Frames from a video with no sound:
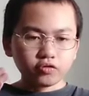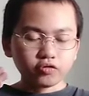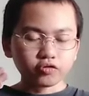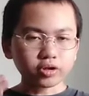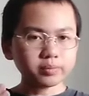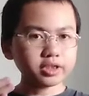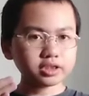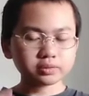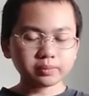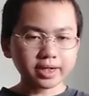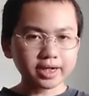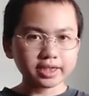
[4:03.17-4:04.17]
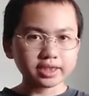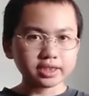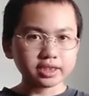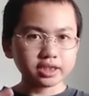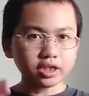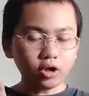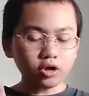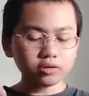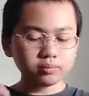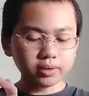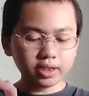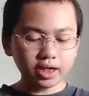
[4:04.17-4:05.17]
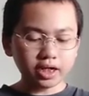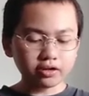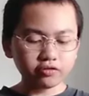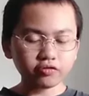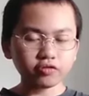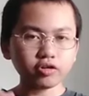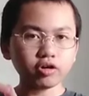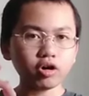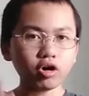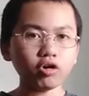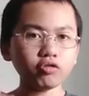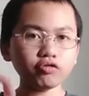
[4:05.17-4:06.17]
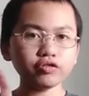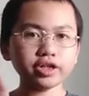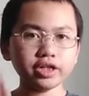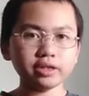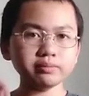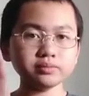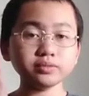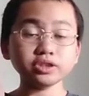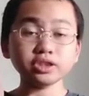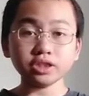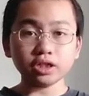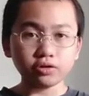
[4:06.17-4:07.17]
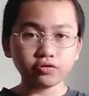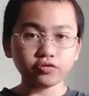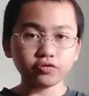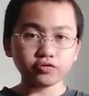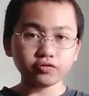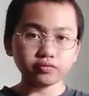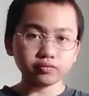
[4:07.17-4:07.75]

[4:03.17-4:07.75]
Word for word: from his mind on behalf of himself.